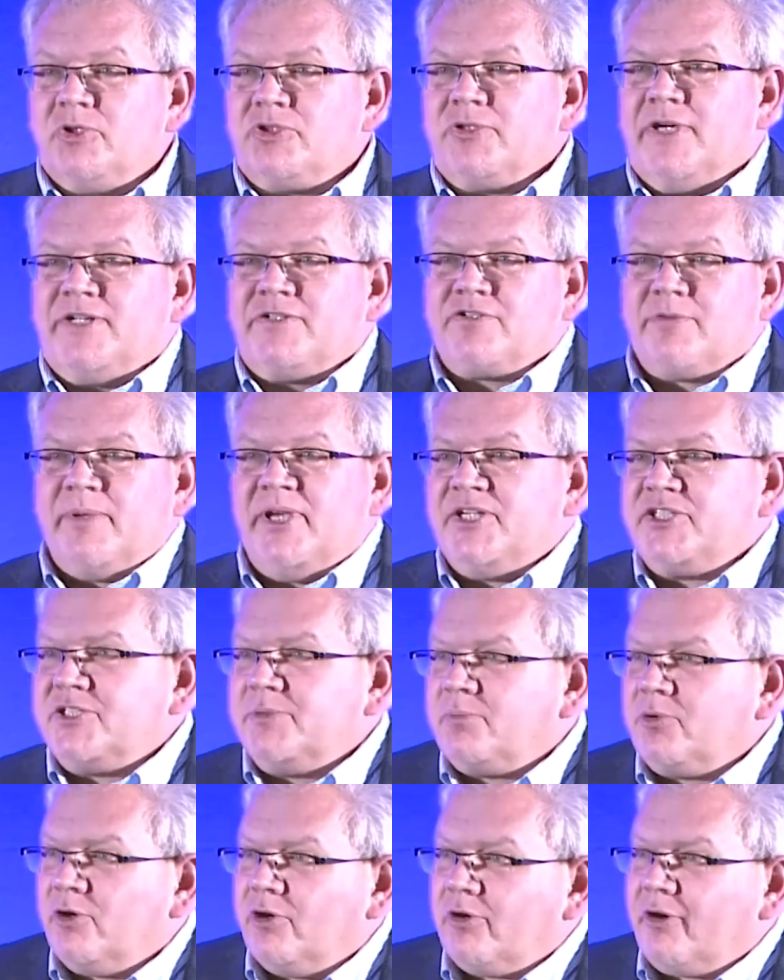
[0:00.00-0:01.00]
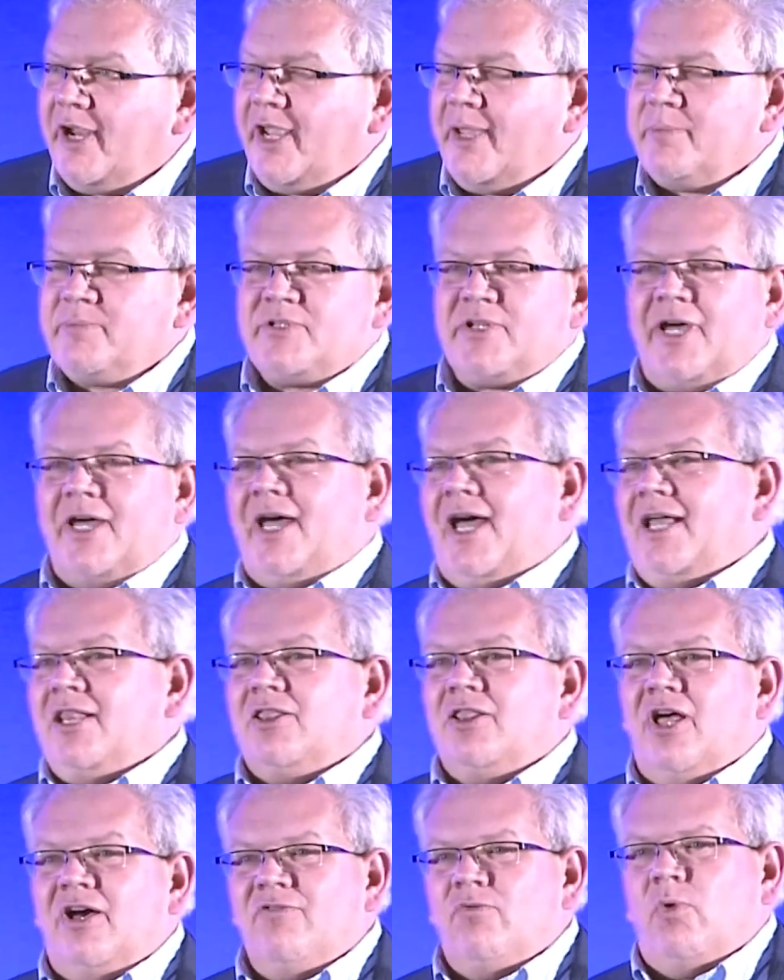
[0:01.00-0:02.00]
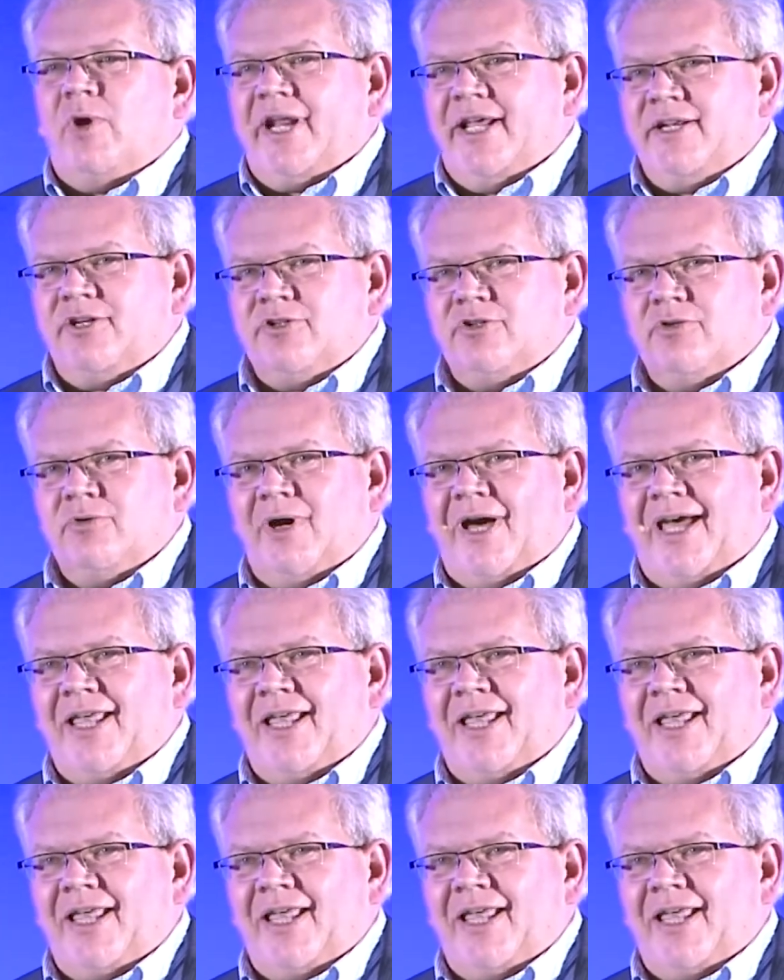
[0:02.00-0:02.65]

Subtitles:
transformation programs. I love what I do.